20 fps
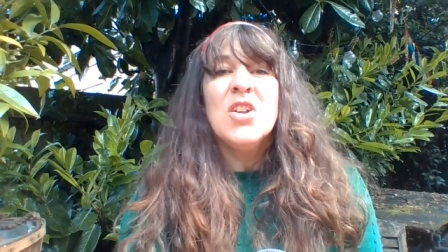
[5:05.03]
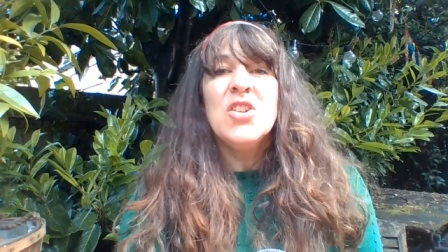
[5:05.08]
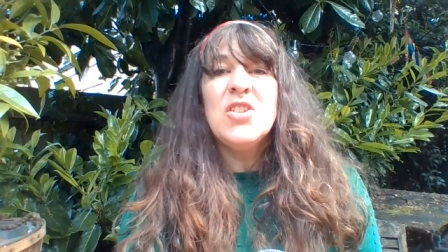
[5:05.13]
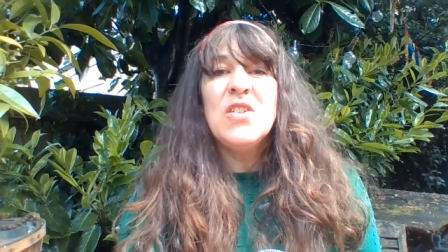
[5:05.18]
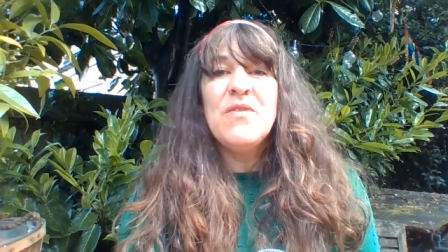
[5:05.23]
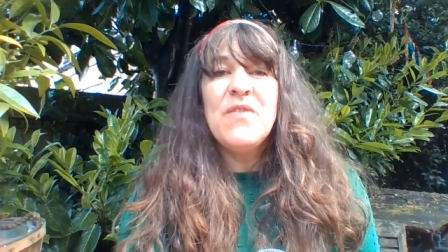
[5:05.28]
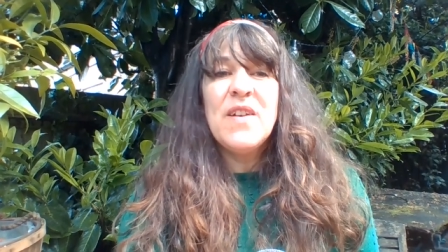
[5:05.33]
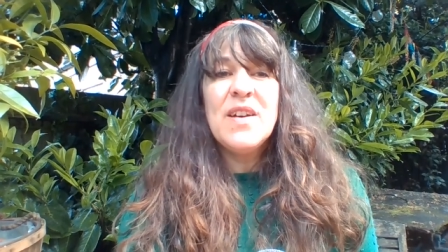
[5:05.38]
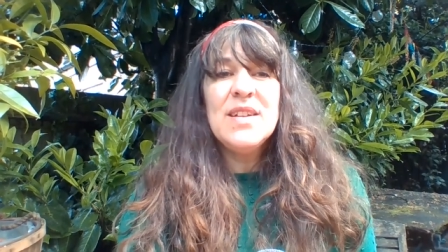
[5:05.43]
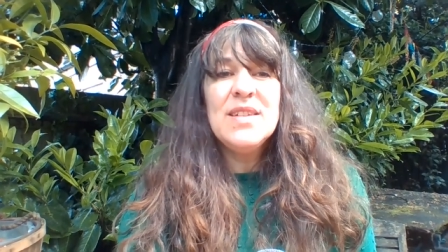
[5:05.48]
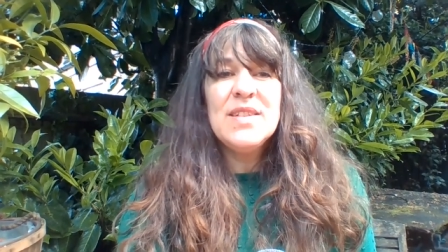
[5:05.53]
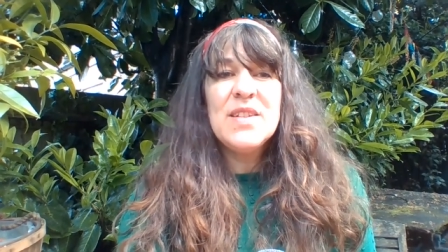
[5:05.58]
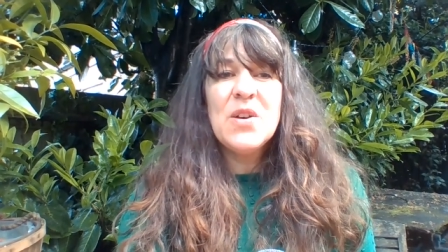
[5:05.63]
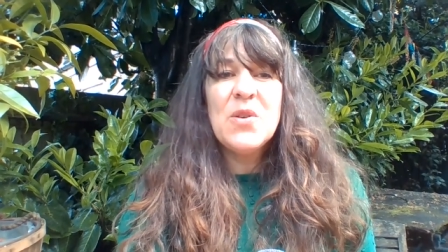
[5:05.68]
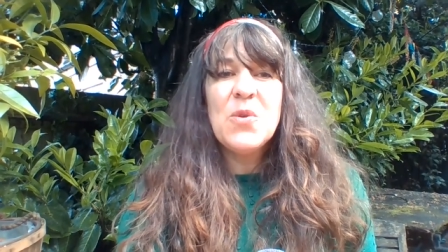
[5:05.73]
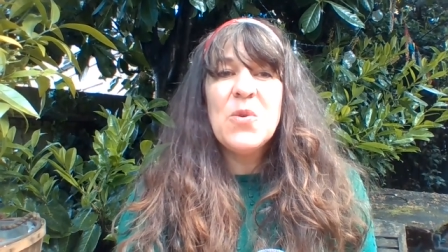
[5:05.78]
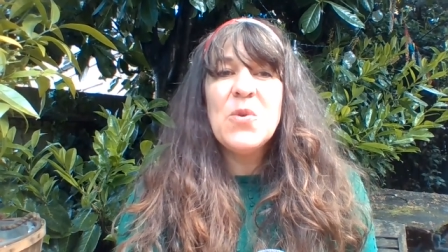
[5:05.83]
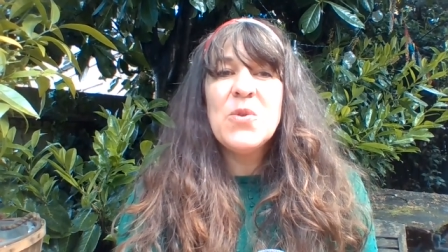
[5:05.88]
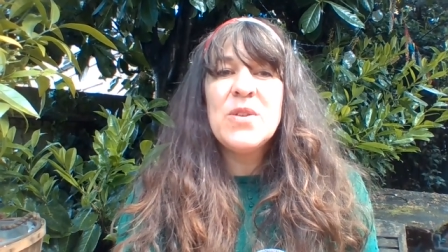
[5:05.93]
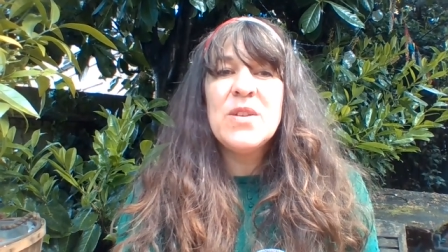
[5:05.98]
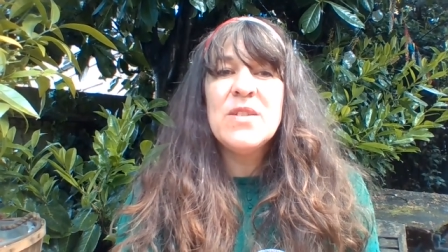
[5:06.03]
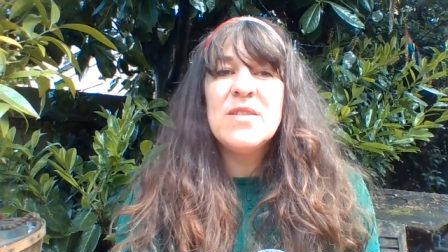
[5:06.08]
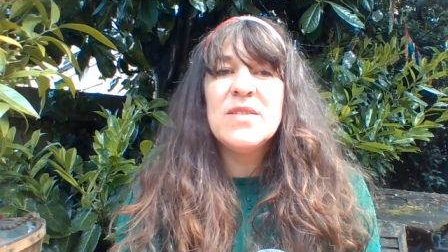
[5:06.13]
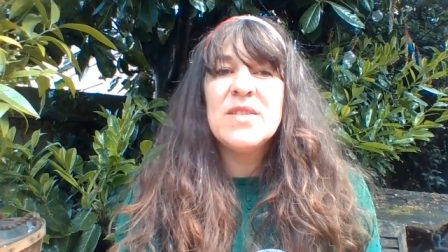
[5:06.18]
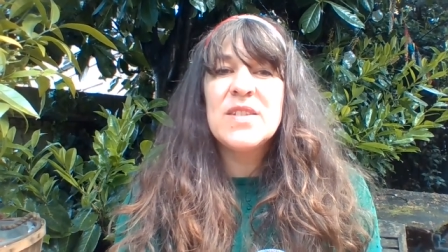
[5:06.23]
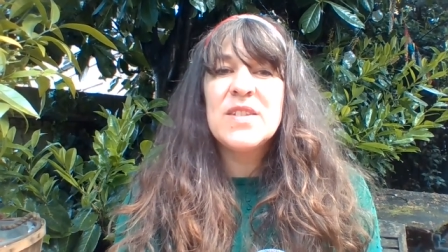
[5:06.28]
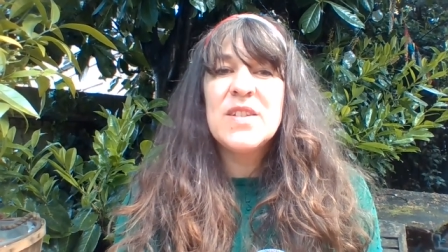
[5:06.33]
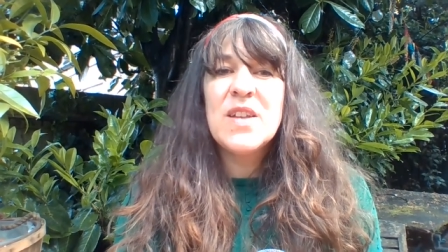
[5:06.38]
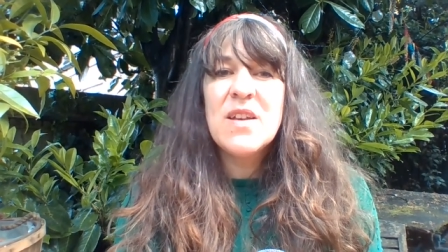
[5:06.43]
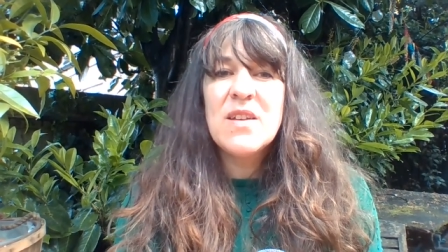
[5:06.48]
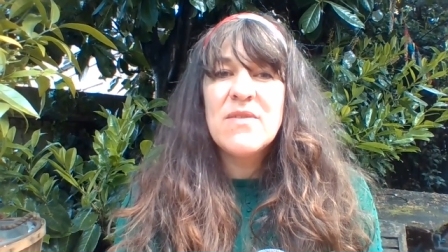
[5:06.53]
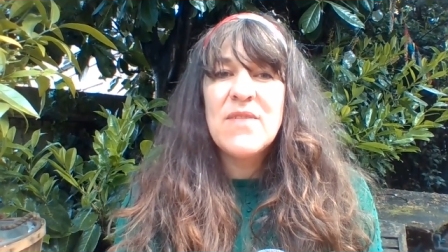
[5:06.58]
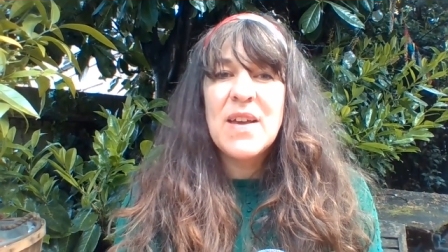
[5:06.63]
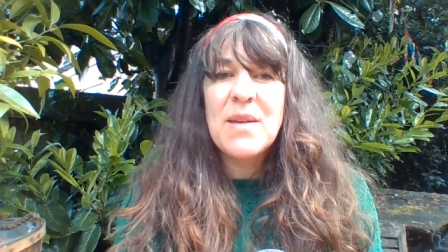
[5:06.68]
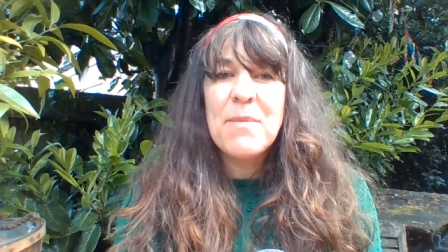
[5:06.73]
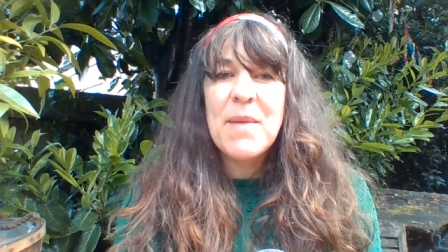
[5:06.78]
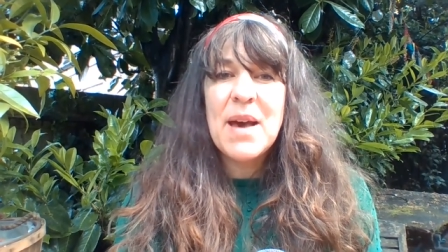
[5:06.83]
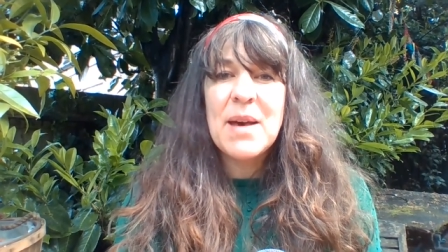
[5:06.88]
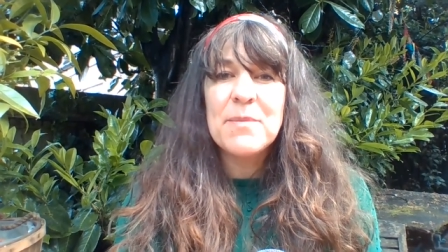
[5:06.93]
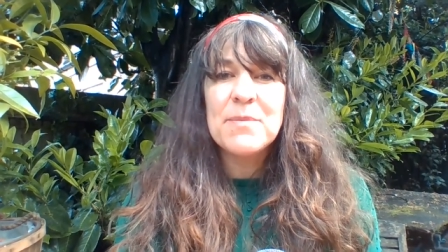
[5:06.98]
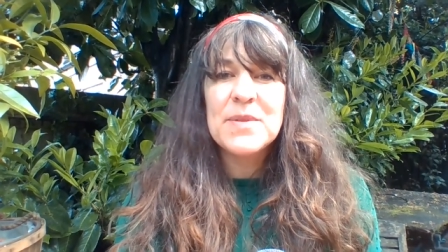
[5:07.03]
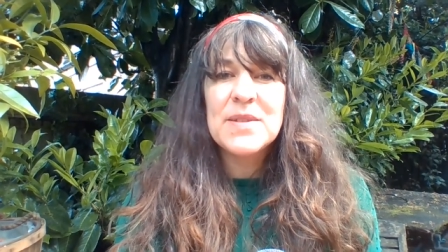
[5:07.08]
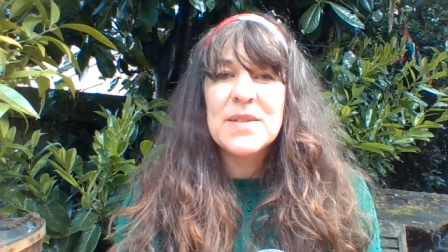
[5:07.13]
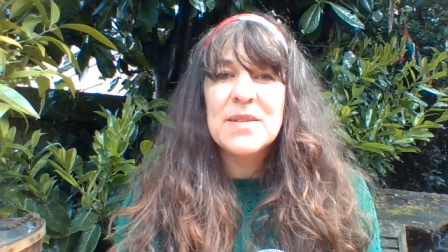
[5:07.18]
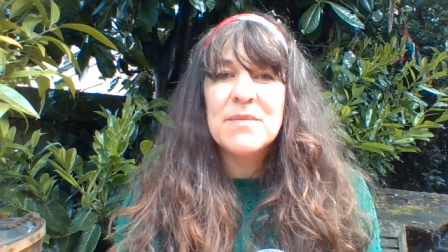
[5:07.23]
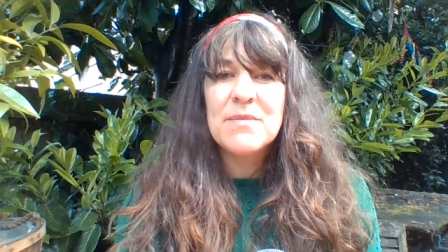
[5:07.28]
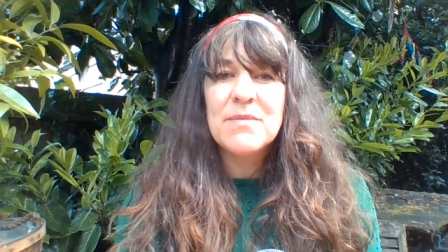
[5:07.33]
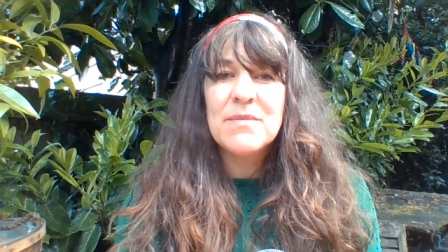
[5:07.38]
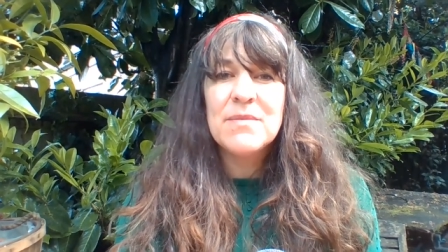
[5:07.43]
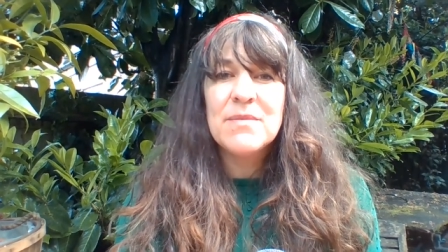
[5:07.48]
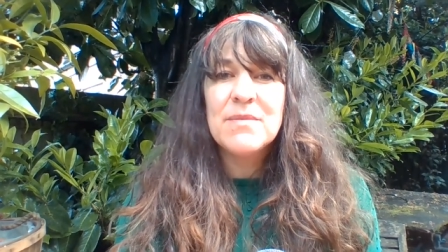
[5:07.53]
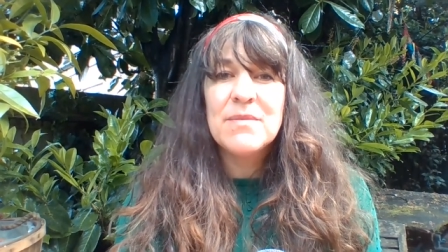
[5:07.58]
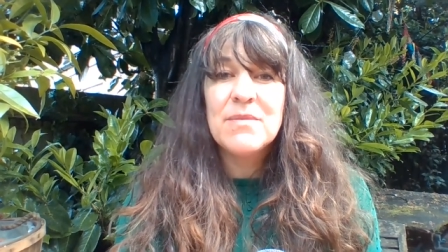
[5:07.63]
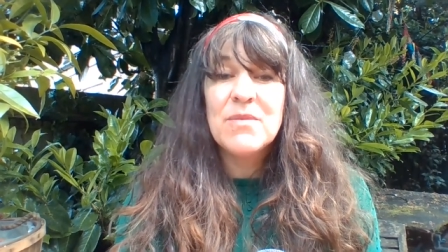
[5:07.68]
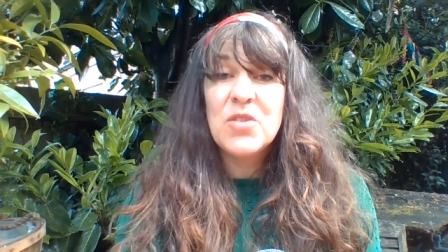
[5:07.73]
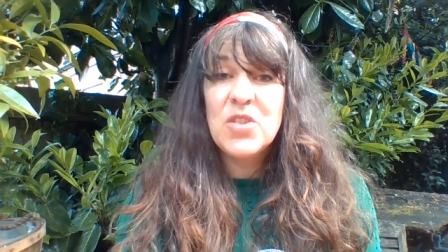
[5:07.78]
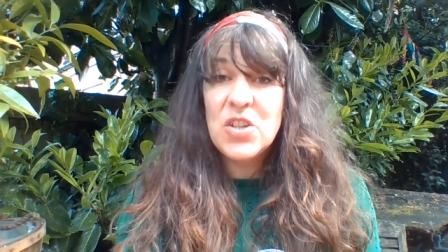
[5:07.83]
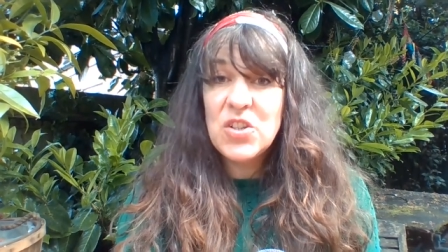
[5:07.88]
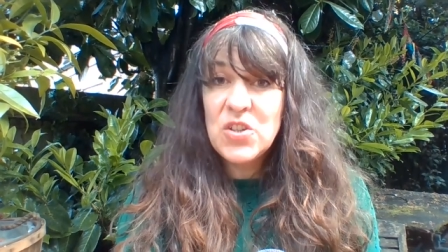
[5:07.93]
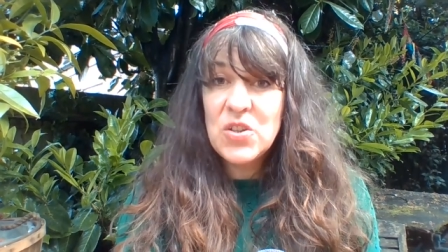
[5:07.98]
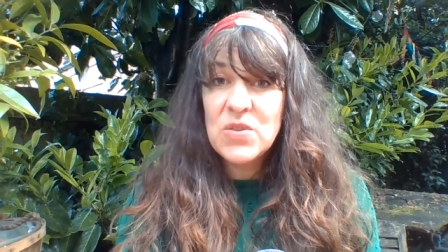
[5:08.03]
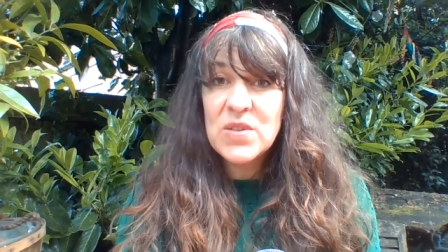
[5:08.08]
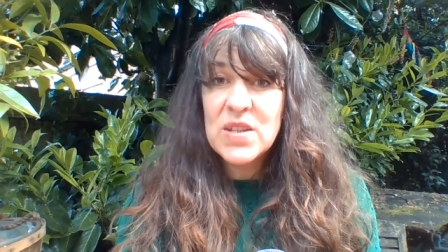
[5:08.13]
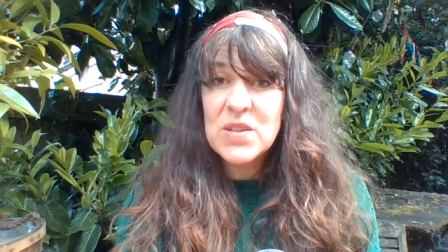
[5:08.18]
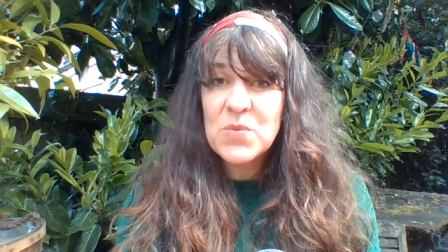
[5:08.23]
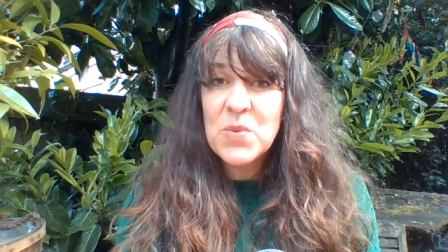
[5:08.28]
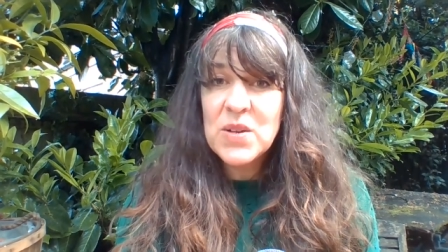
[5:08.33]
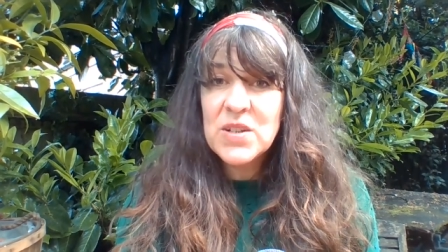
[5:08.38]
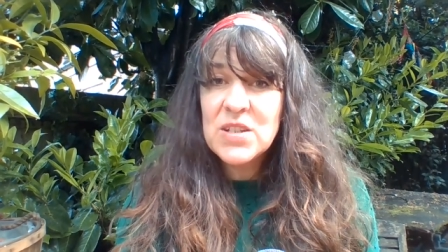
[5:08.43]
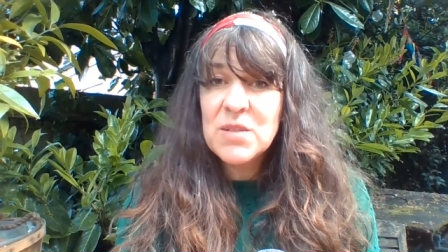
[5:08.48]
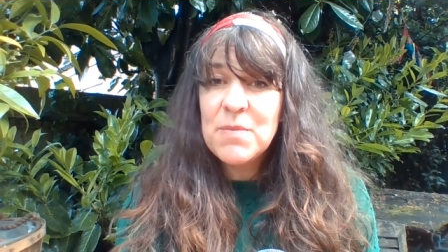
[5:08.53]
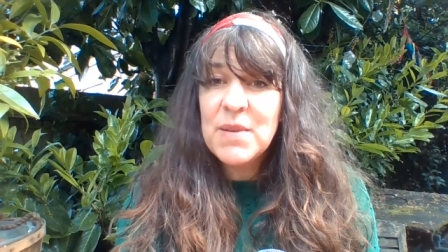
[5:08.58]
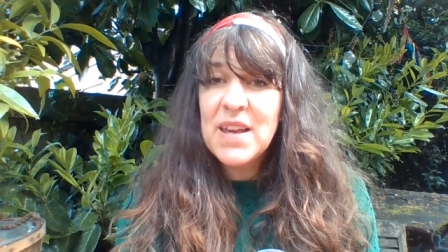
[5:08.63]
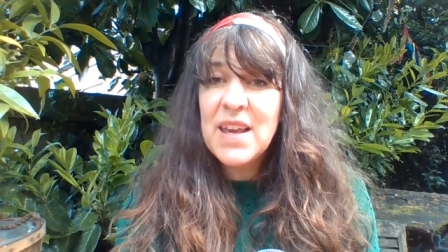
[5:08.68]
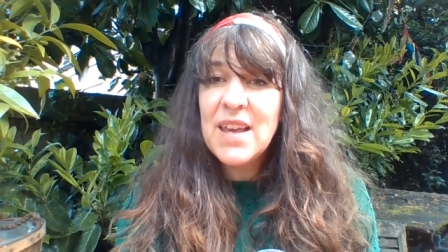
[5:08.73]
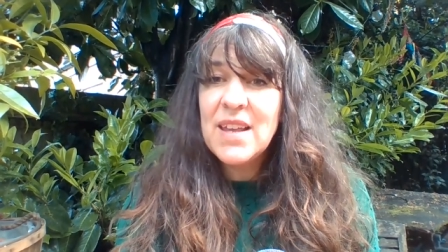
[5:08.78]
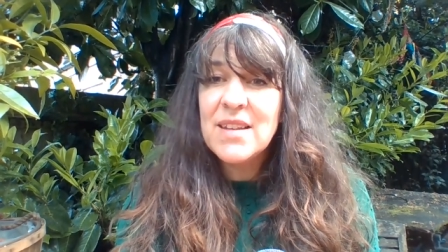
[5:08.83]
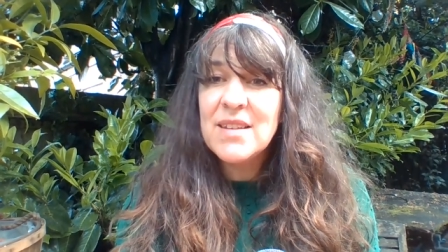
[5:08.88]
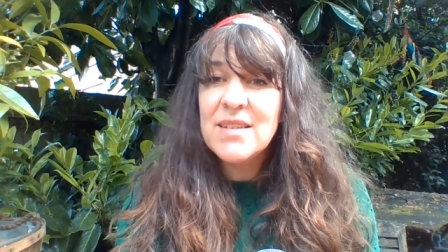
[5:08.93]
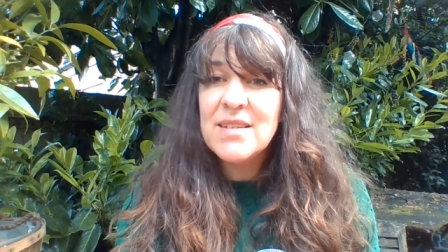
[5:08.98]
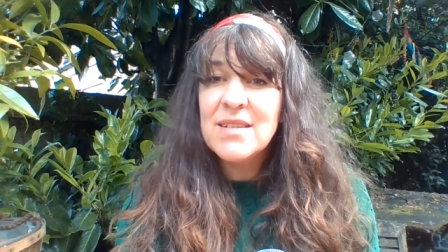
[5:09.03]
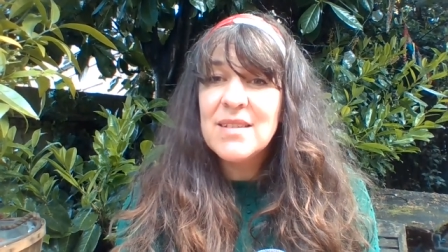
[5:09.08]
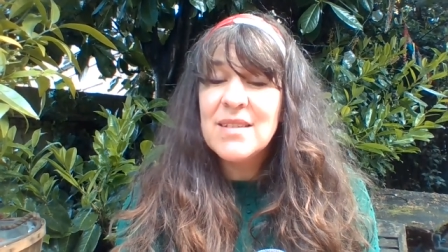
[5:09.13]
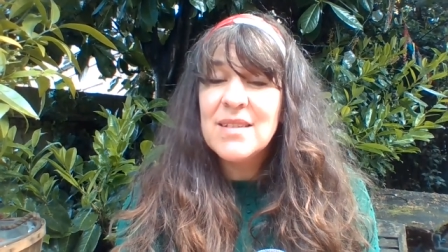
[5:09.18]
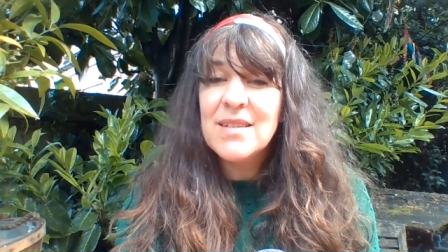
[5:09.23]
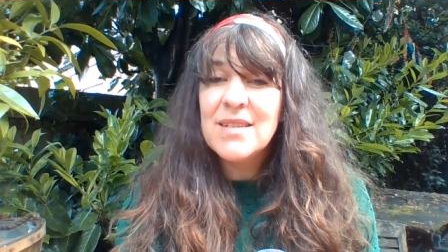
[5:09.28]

She finds her ordnance survey maps. She chooses one to begin.